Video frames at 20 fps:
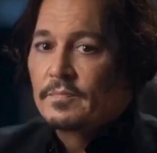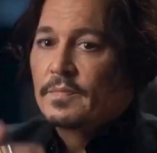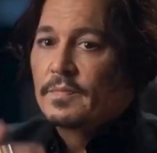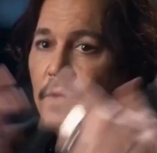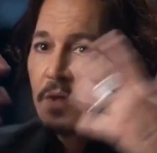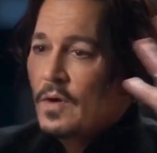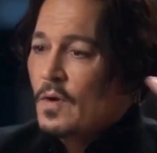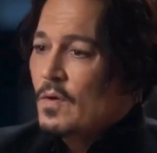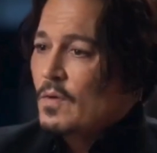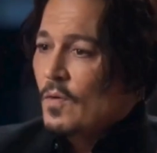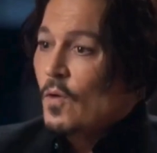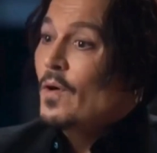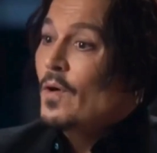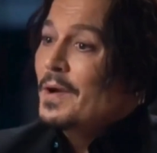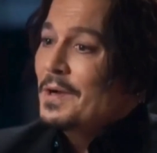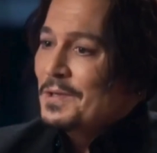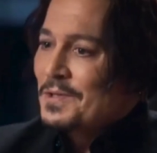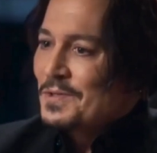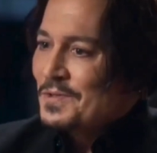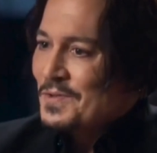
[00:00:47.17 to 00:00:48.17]
you know,
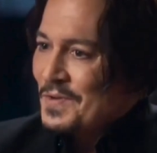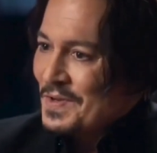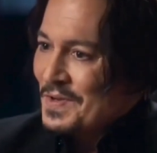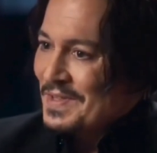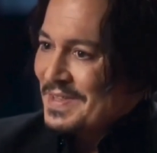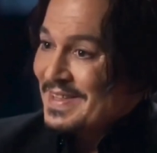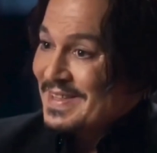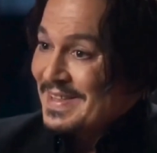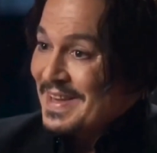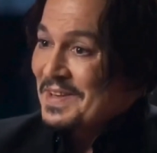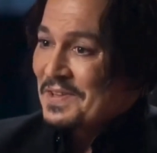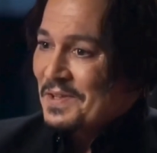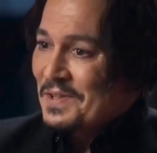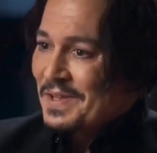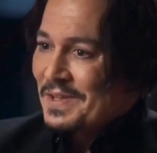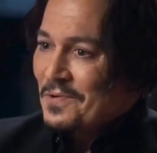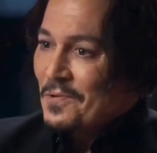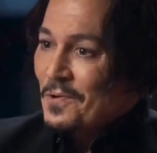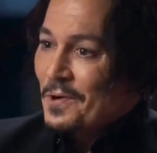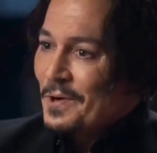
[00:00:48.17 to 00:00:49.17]
orchestras,
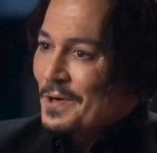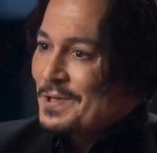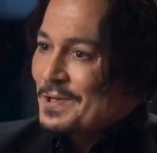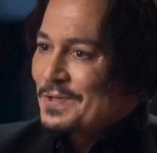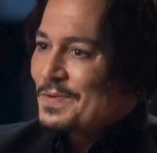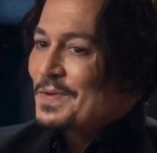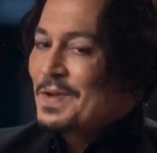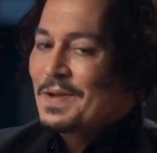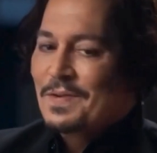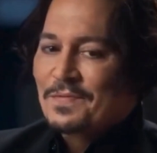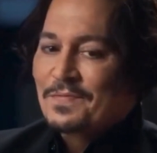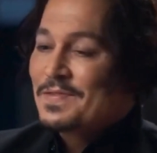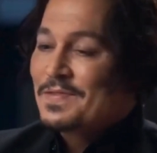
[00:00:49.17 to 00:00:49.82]
essentially, orchestra of